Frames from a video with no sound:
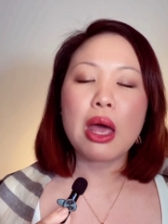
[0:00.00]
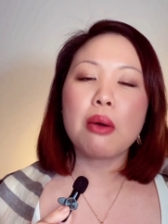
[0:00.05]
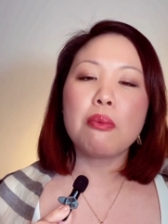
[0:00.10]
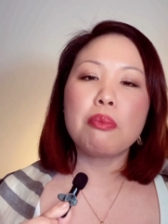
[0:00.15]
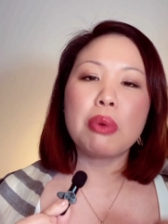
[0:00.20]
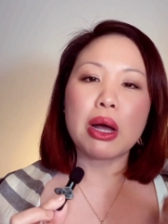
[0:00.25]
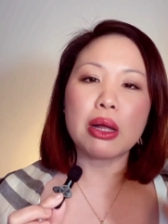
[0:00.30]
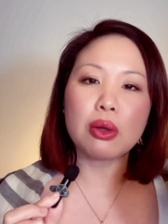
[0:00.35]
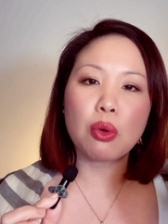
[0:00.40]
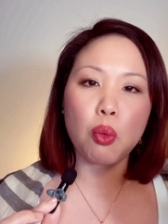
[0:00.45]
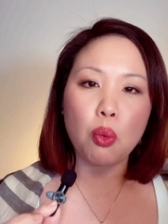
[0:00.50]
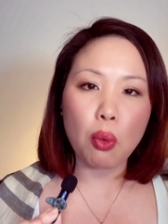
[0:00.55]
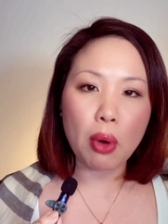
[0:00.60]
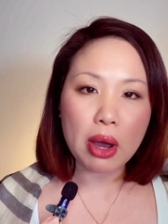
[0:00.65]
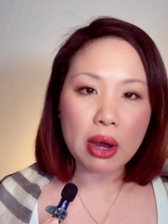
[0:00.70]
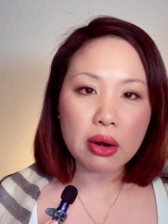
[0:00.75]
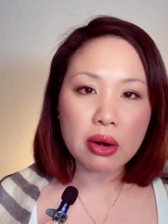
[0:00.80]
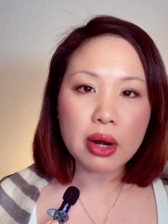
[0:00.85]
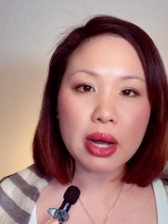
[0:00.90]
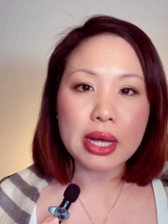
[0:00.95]
But
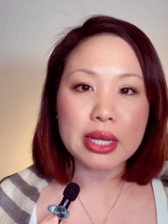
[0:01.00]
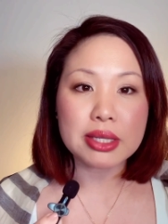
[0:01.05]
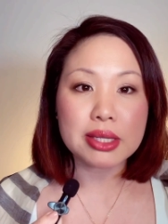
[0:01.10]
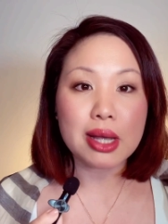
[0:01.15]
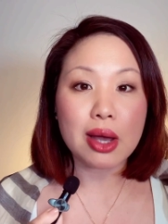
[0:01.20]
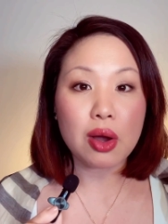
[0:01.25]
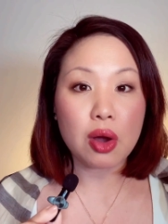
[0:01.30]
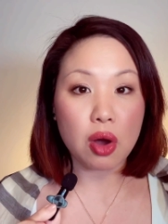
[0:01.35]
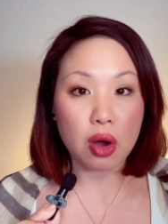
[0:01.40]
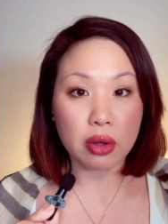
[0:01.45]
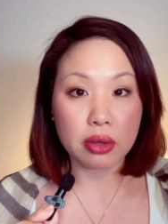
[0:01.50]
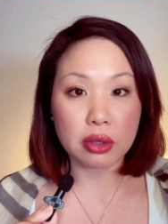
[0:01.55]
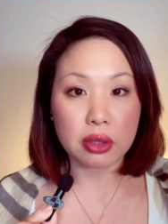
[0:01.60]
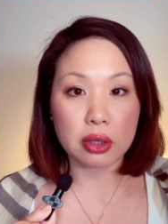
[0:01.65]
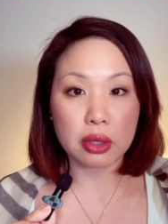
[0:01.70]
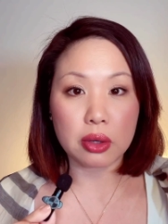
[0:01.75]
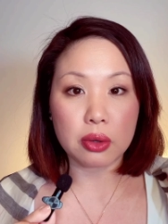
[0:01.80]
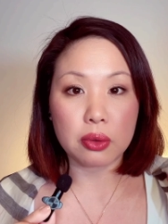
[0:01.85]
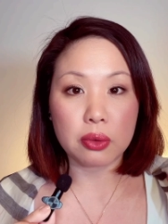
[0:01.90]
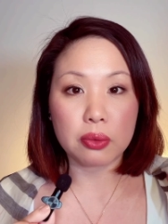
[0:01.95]
where has that gotten
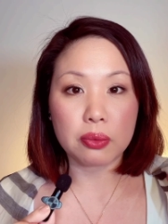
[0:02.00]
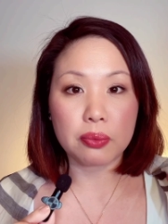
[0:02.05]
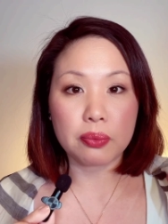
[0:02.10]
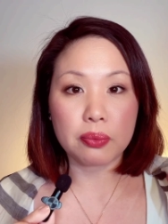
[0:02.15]
you?